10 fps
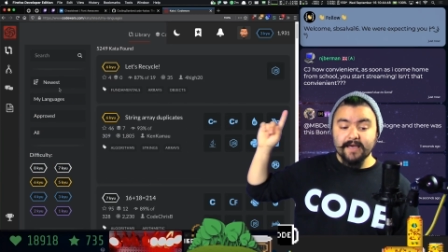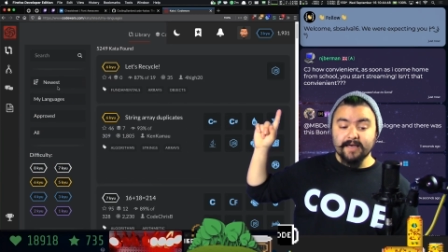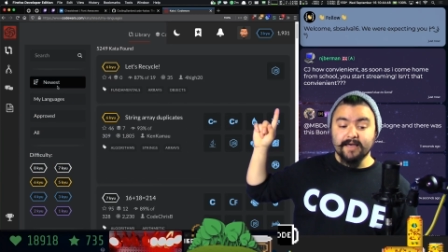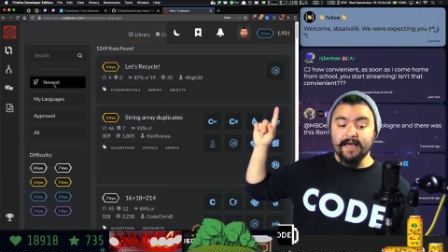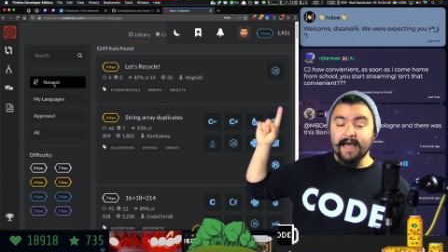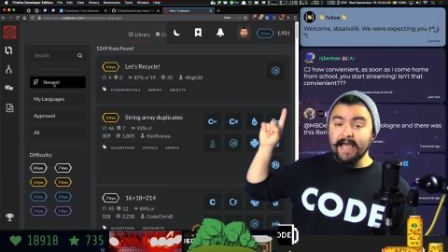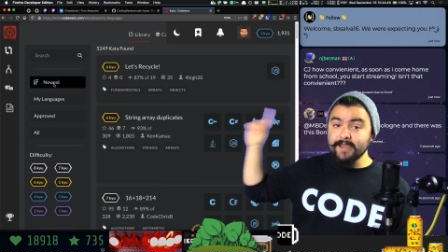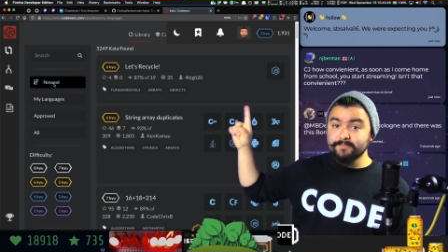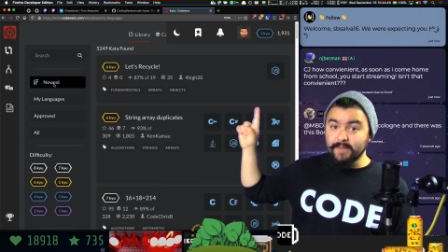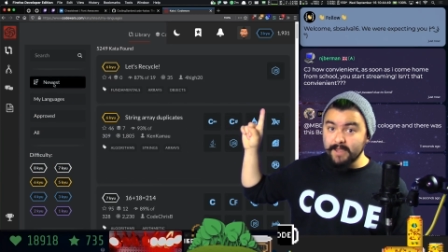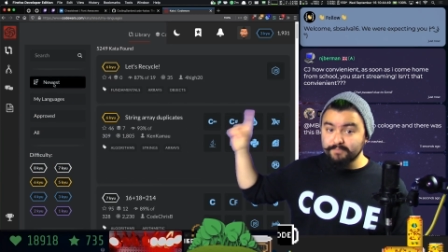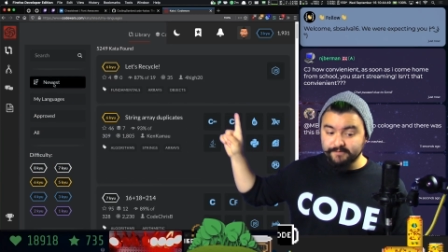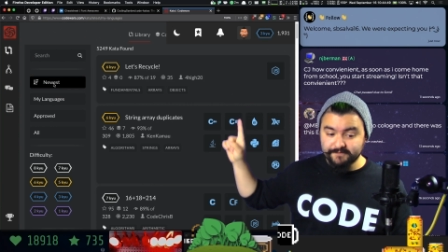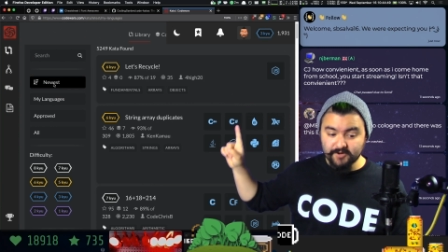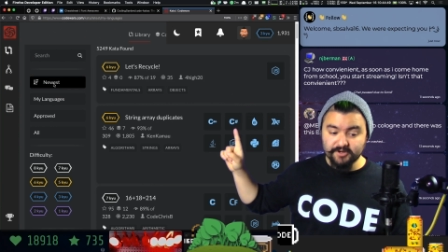Uh, I I
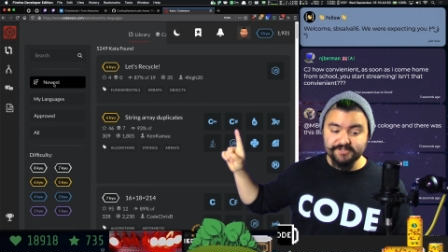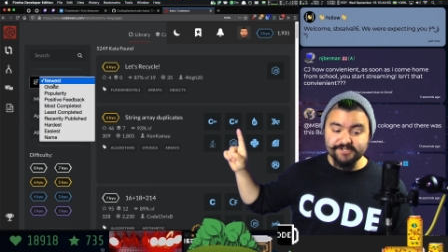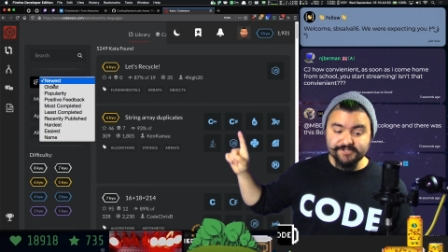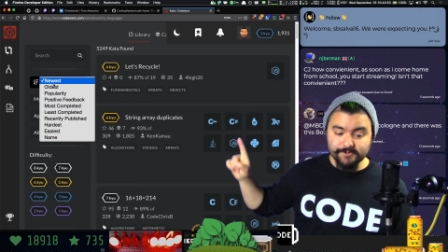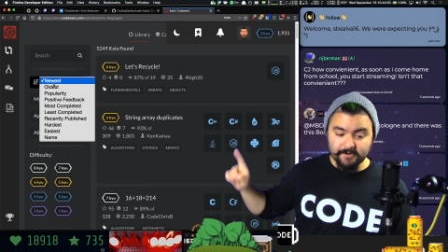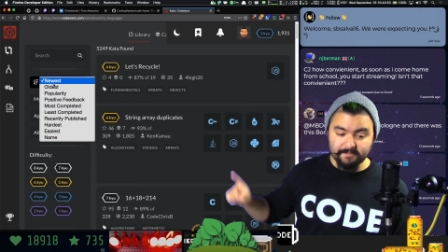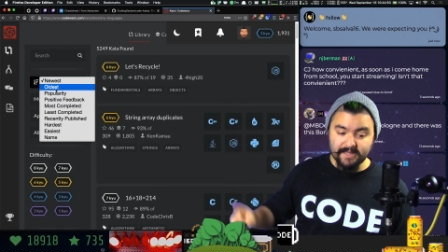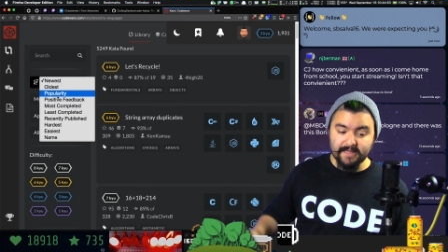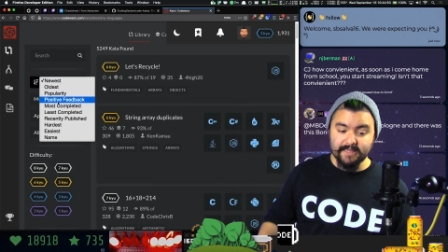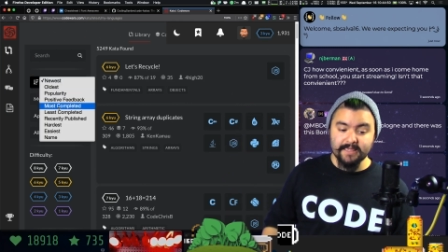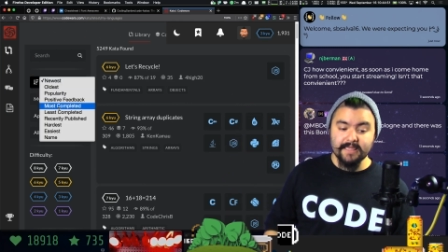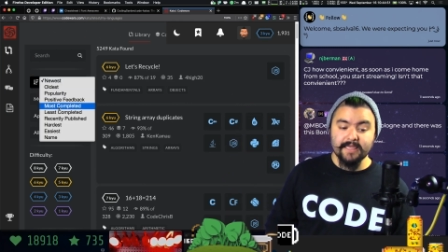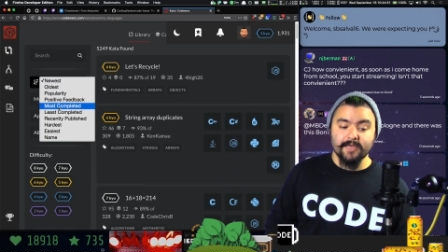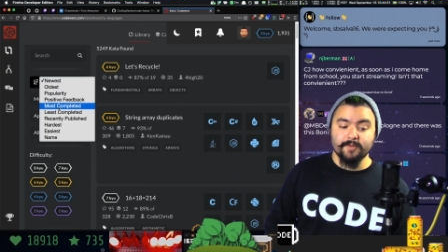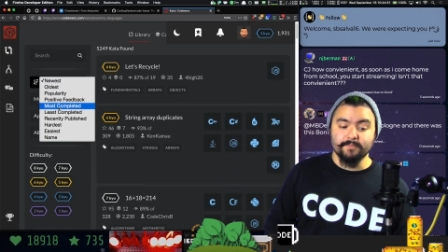prefer to sort by
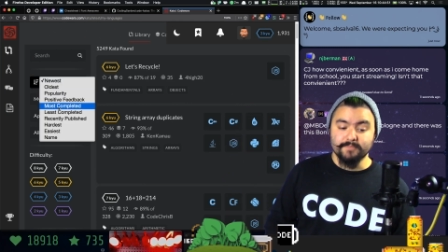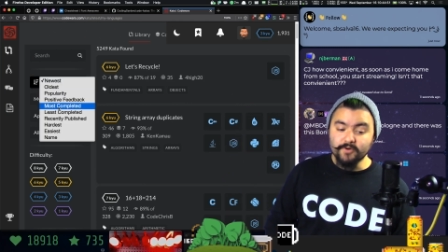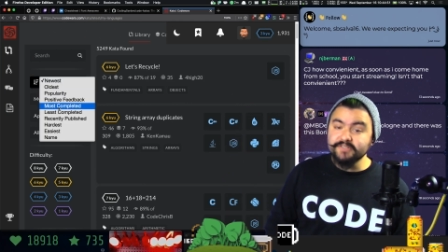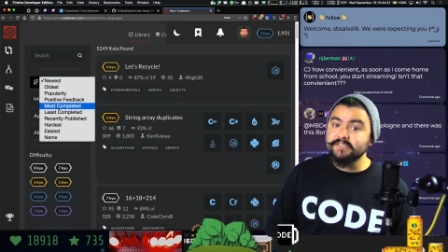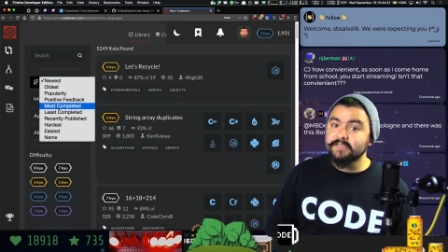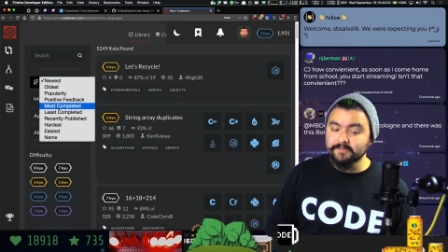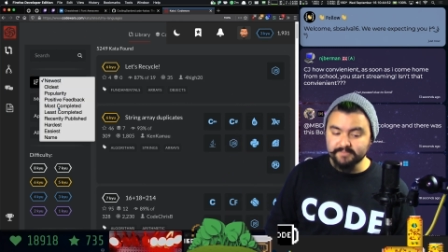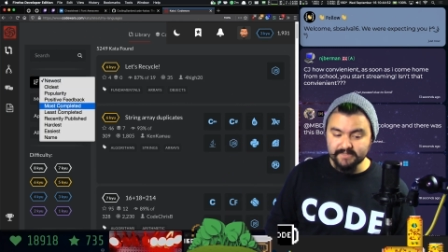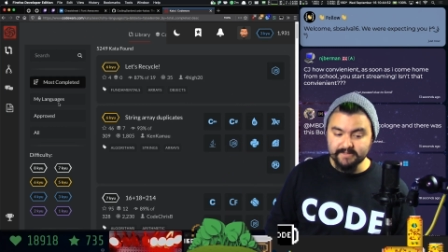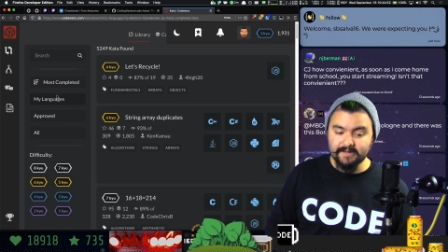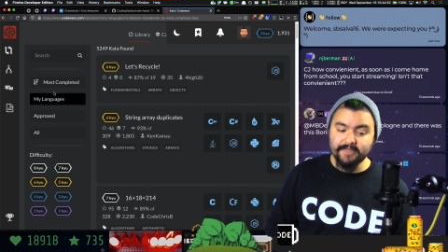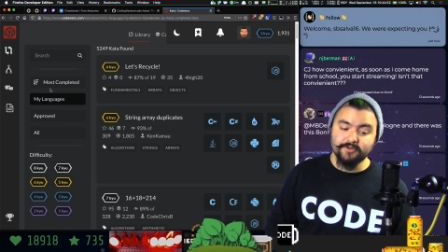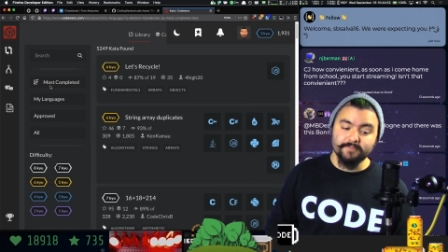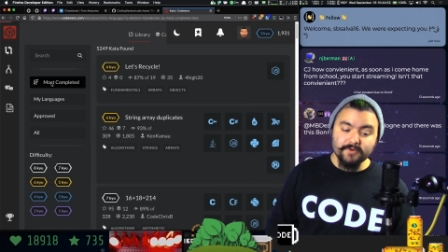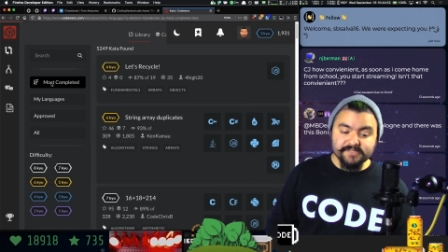most completed,
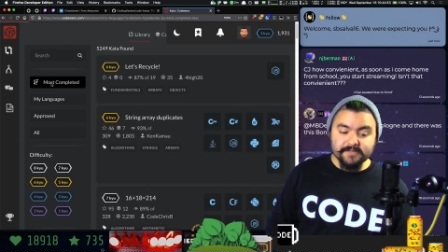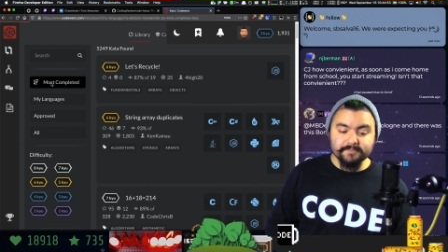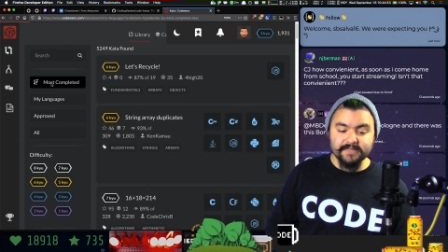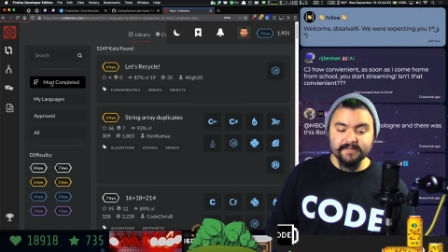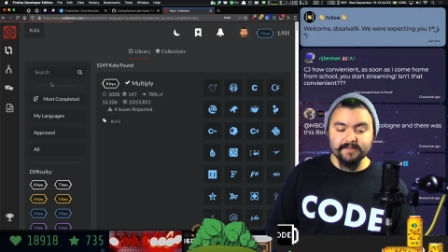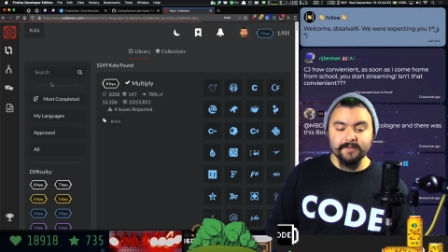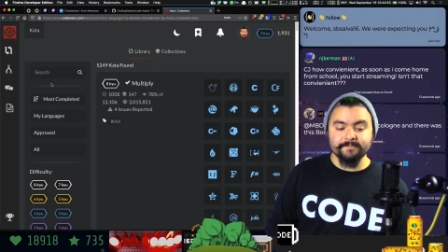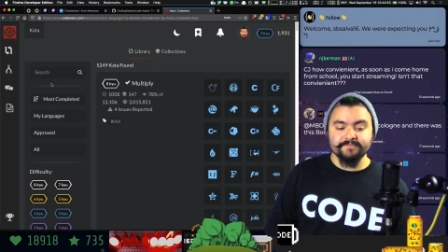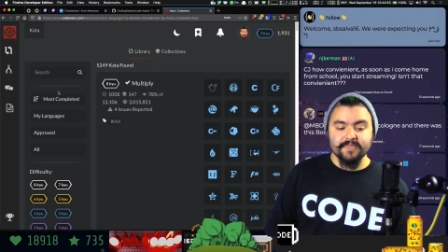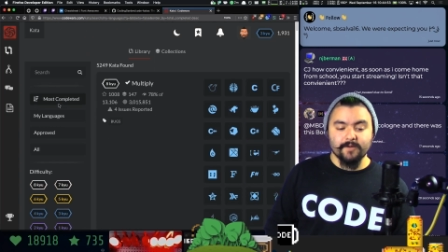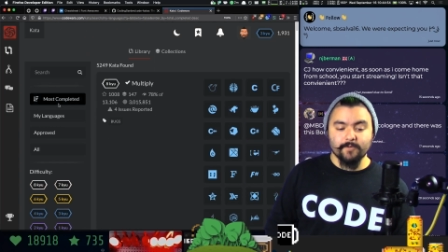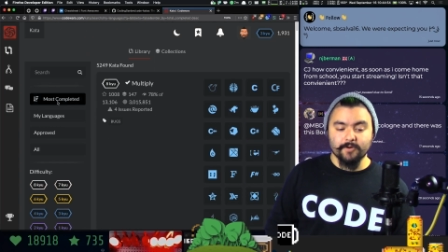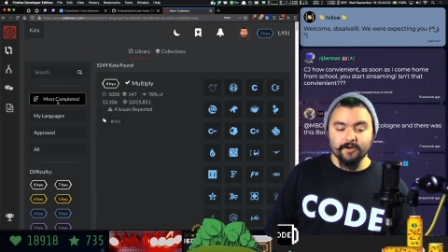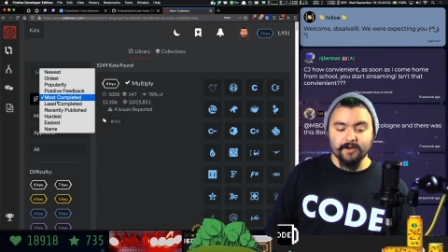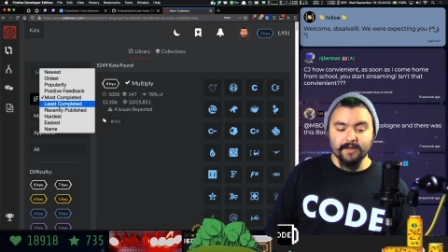either most completed
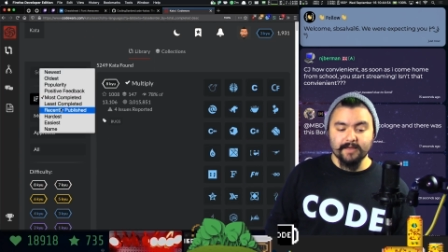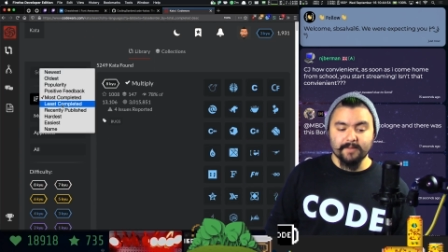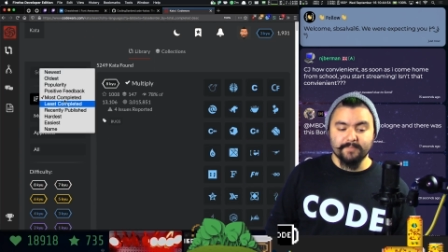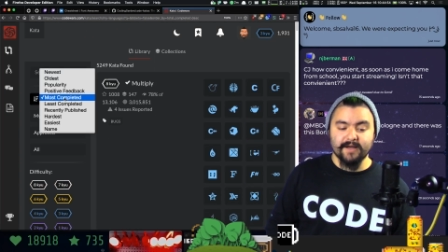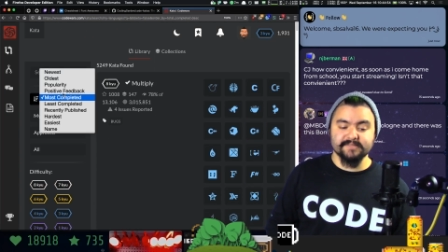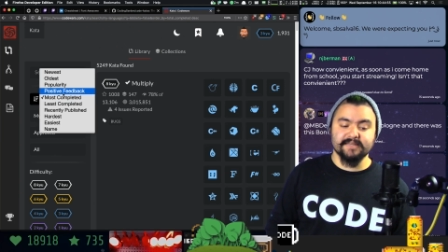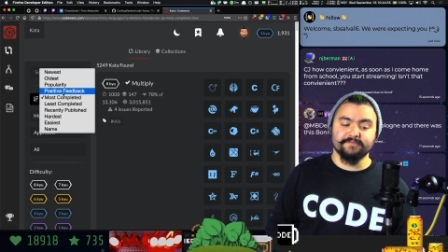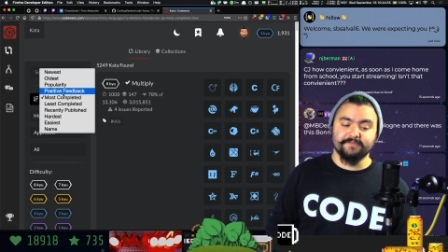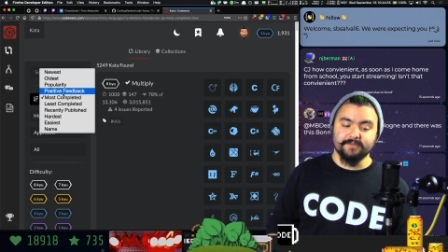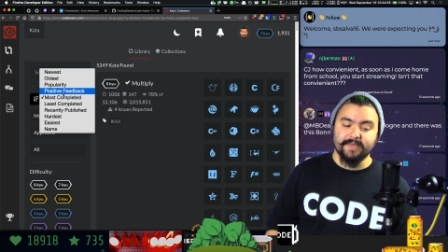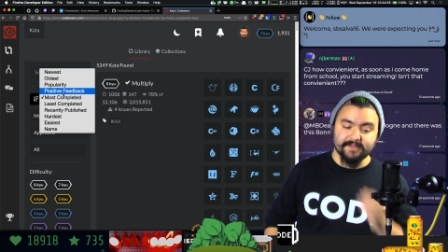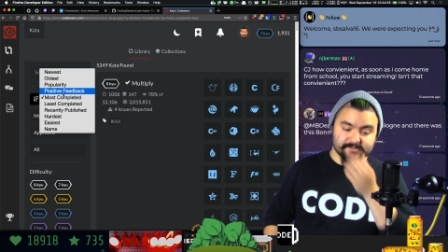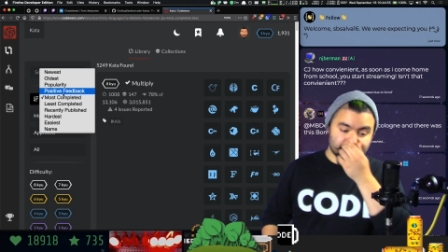or uh, positive feedback.